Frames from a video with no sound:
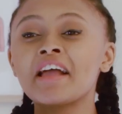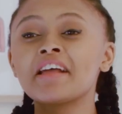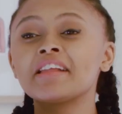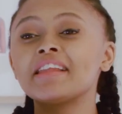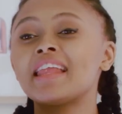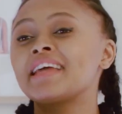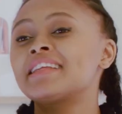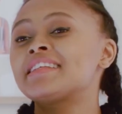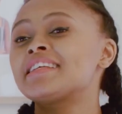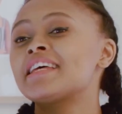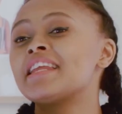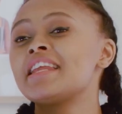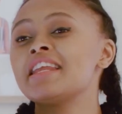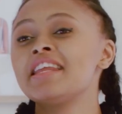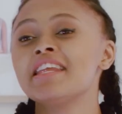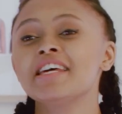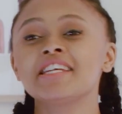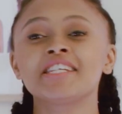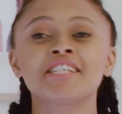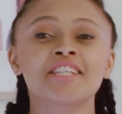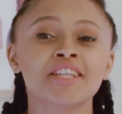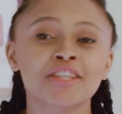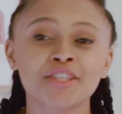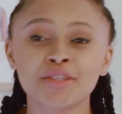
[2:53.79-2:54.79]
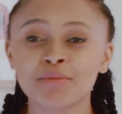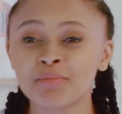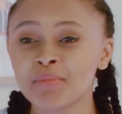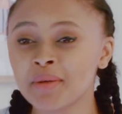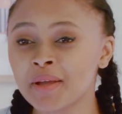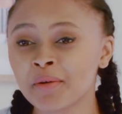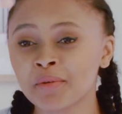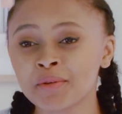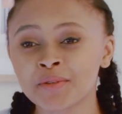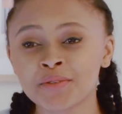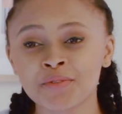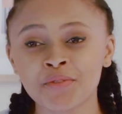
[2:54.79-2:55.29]
like delicious
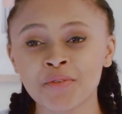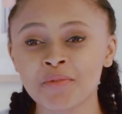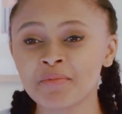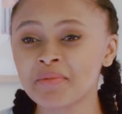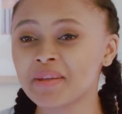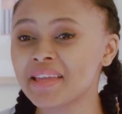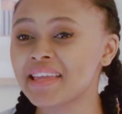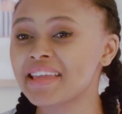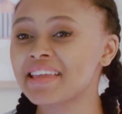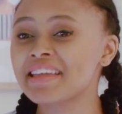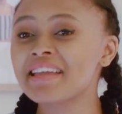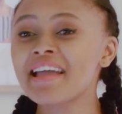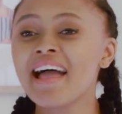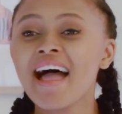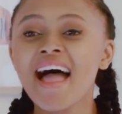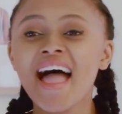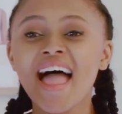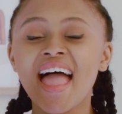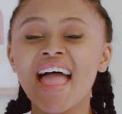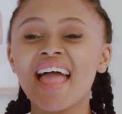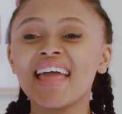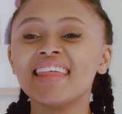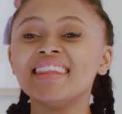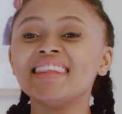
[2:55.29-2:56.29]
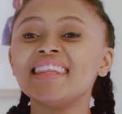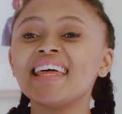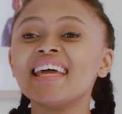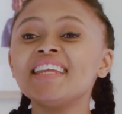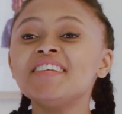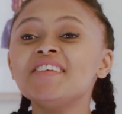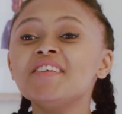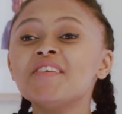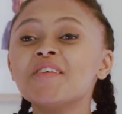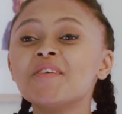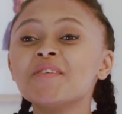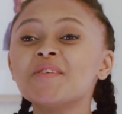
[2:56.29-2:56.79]
meals for me. And then
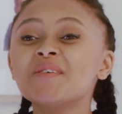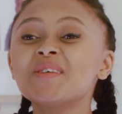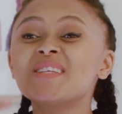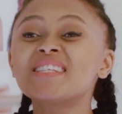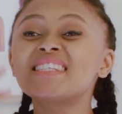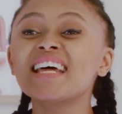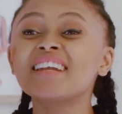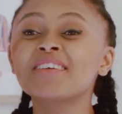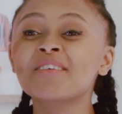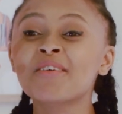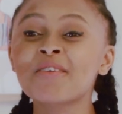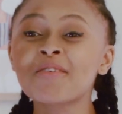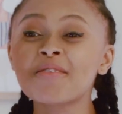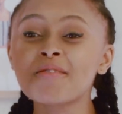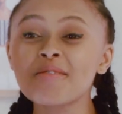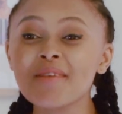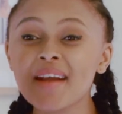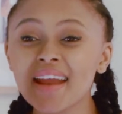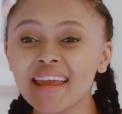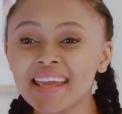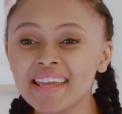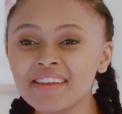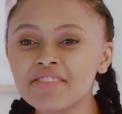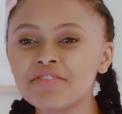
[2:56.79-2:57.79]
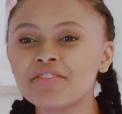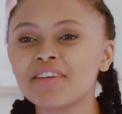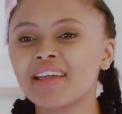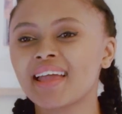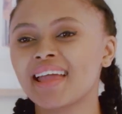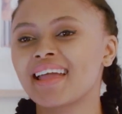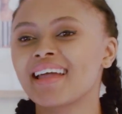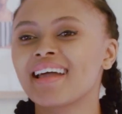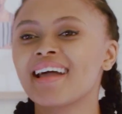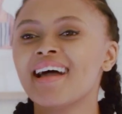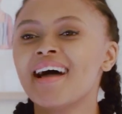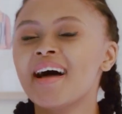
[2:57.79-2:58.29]
you start
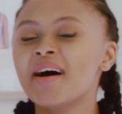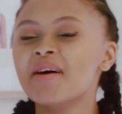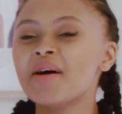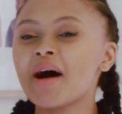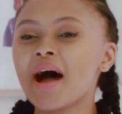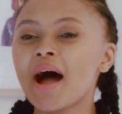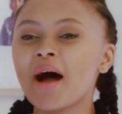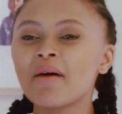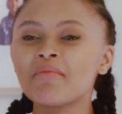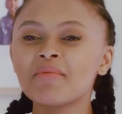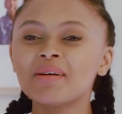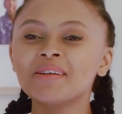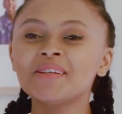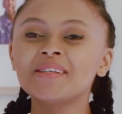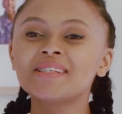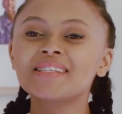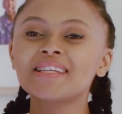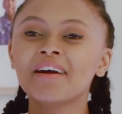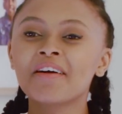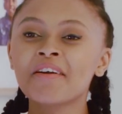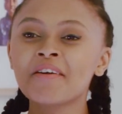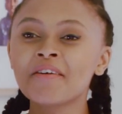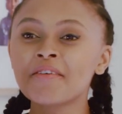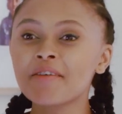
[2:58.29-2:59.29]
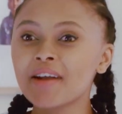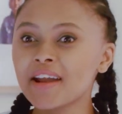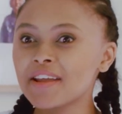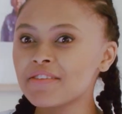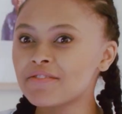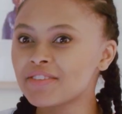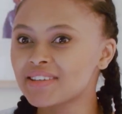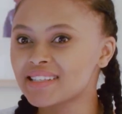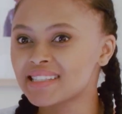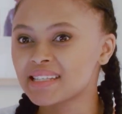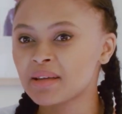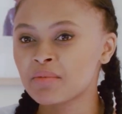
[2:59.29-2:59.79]
craving. You start
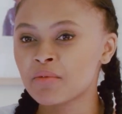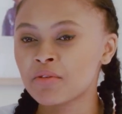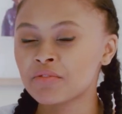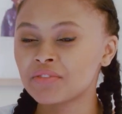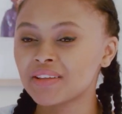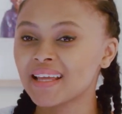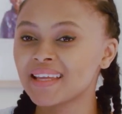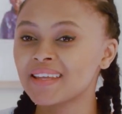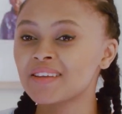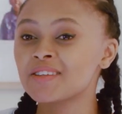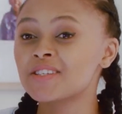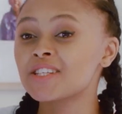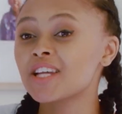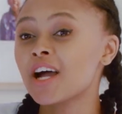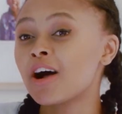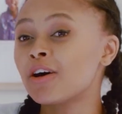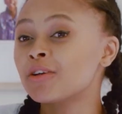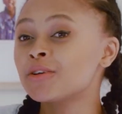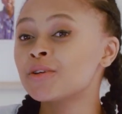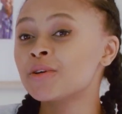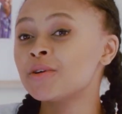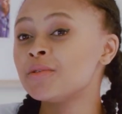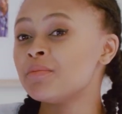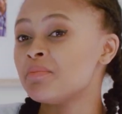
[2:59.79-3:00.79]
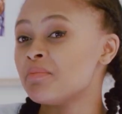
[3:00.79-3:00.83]
craving some of like your childhood